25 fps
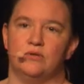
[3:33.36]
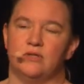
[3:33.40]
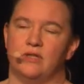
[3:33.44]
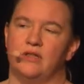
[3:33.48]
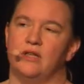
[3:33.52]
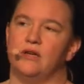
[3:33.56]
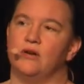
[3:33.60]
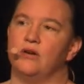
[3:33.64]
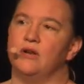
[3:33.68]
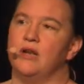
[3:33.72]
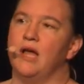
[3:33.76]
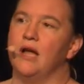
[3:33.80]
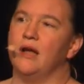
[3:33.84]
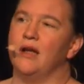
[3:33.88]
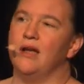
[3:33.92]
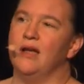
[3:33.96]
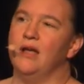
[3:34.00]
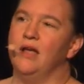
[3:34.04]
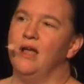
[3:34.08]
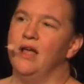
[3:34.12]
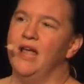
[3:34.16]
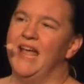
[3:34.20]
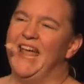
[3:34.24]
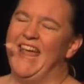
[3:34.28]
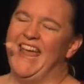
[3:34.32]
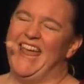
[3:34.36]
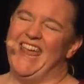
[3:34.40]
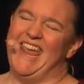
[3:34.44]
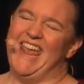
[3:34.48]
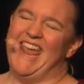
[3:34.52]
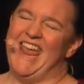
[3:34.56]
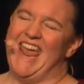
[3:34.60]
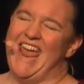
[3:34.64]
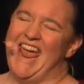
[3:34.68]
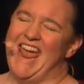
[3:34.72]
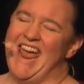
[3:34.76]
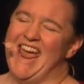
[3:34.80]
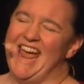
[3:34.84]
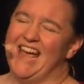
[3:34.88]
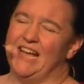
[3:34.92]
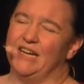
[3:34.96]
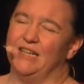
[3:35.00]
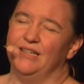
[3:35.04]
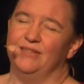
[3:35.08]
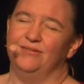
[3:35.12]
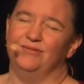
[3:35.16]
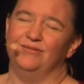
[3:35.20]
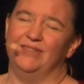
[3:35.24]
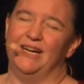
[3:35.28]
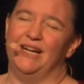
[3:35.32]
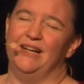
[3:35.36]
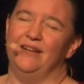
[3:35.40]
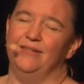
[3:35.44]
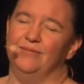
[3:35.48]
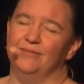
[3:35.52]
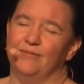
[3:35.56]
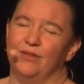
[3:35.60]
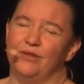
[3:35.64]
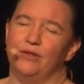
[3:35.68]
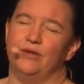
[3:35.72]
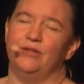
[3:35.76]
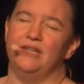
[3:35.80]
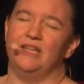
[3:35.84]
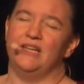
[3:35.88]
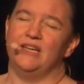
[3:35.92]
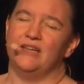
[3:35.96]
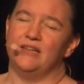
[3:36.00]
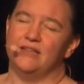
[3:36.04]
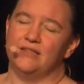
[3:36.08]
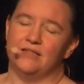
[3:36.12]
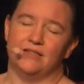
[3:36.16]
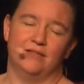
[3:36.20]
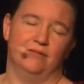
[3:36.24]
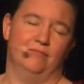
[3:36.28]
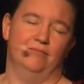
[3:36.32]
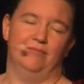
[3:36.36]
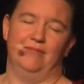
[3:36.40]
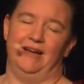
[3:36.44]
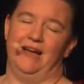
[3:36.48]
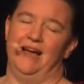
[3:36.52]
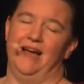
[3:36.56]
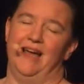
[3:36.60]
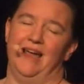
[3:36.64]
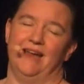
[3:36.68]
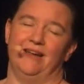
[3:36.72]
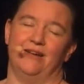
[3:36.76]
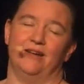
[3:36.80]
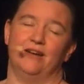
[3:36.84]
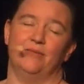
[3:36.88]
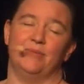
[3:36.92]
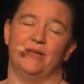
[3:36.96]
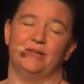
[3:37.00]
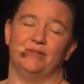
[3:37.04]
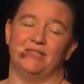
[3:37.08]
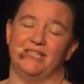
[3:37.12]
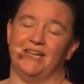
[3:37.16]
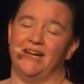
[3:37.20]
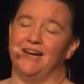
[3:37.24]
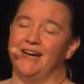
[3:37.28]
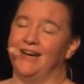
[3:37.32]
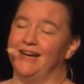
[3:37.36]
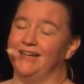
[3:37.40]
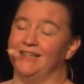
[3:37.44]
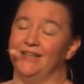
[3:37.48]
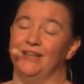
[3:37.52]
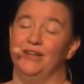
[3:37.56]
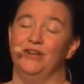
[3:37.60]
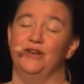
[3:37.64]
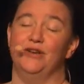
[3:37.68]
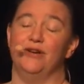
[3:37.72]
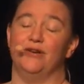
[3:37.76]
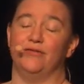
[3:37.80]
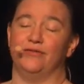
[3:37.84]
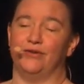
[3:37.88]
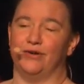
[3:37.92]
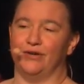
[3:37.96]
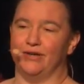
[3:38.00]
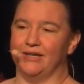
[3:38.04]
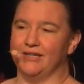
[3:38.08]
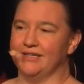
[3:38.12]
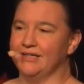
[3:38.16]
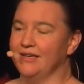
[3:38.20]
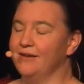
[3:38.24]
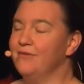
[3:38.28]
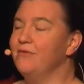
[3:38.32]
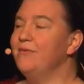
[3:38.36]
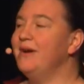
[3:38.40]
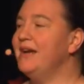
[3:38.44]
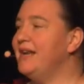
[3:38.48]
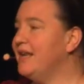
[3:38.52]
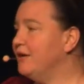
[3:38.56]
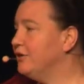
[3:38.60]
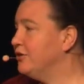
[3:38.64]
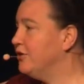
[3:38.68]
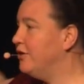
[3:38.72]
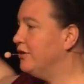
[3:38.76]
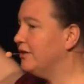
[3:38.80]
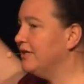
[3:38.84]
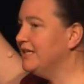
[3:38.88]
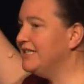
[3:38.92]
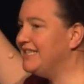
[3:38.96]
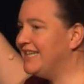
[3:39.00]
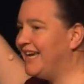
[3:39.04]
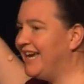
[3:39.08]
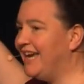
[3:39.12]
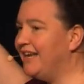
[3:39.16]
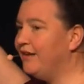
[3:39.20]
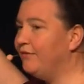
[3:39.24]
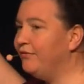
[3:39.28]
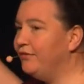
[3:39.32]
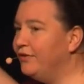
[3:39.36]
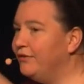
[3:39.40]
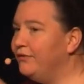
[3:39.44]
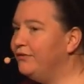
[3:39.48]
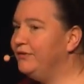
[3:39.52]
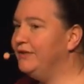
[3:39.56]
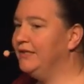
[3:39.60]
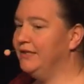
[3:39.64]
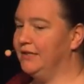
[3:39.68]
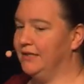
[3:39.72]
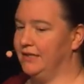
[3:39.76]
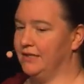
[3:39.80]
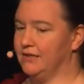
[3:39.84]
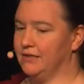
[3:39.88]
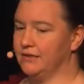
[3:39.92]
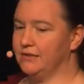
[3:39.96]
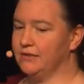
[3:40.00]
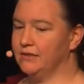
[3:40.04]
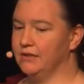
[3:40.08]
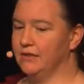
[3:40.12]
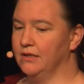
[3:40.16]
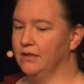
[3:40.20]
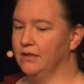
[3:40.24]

and they go like, yeah, well, 30 years, I ain't gonna be retired, no worries. We're now talking 10, 15 years.